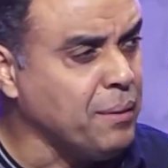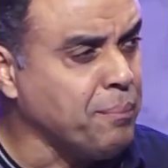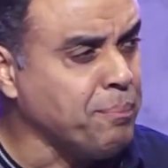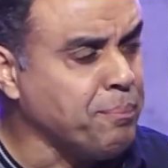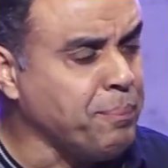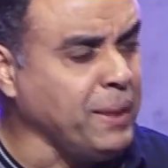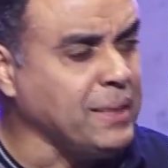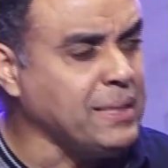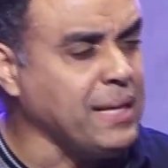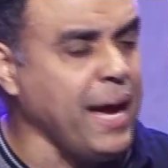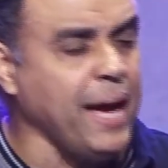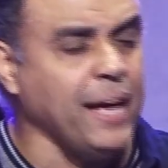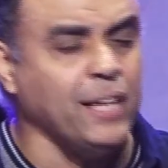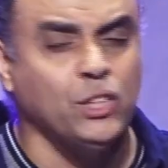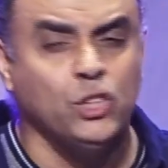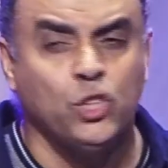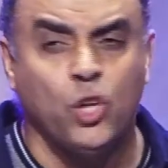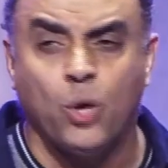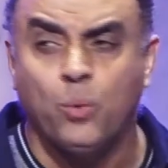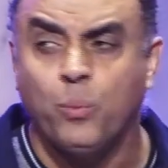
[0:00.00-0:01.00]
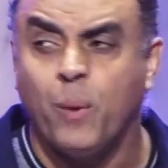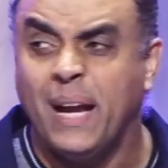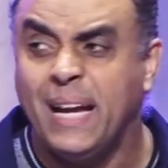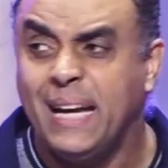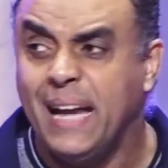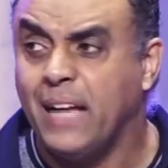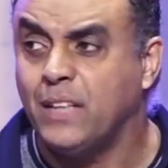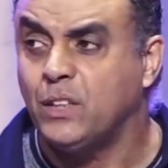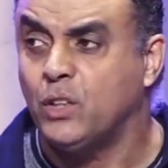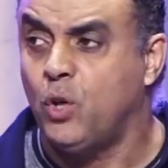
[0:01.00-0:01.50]
Peter and John were
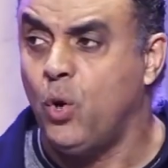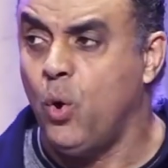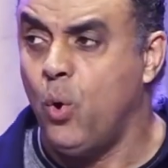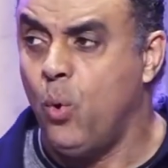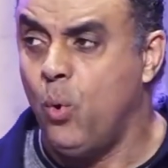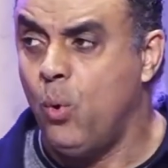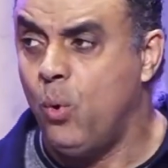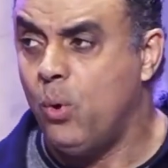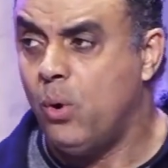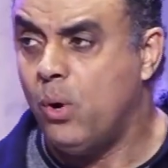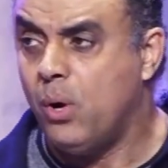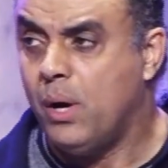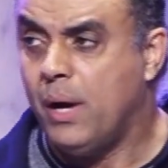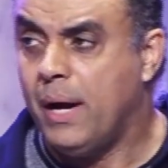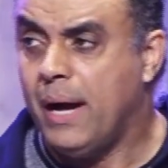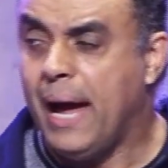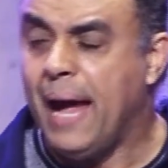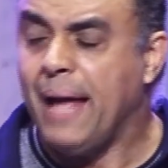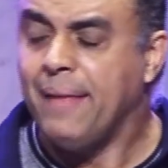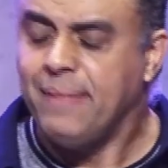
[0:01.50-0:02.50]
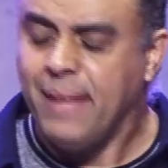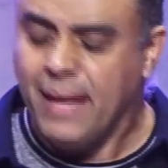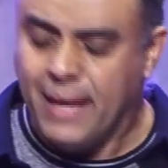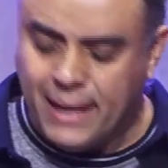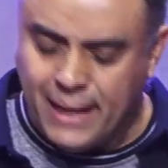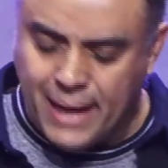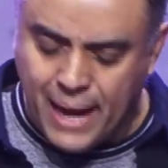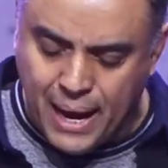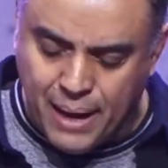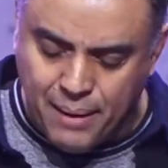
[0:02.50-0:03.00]
let go and they
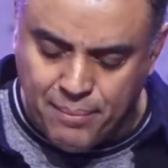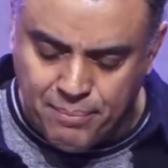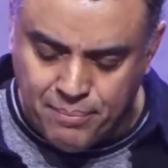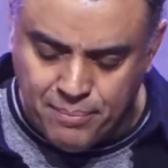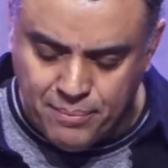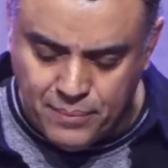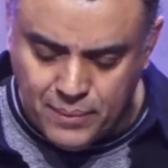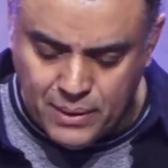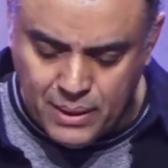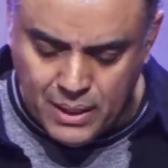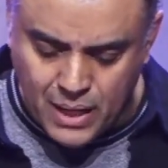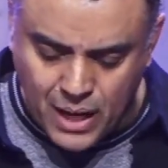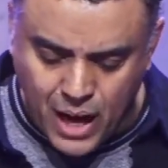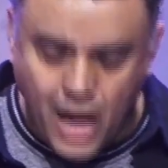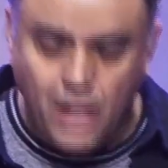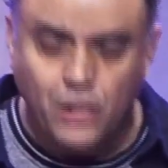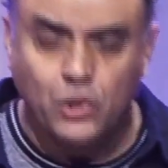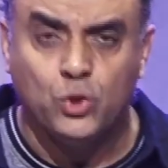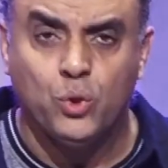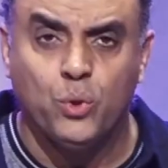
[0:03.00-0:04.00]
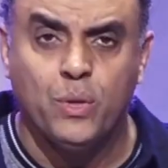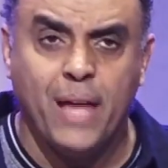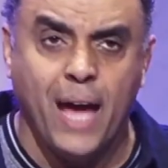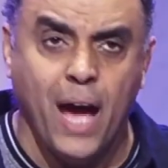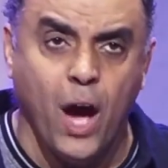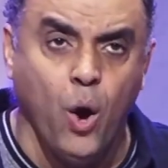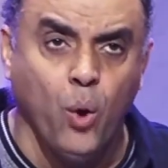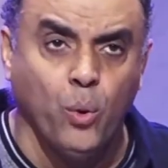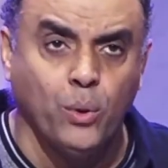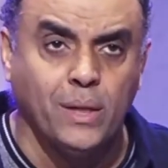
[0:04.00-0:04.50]
came unto their
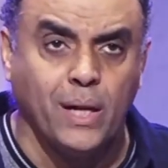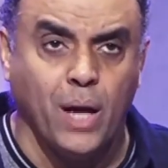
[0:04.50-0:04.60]
own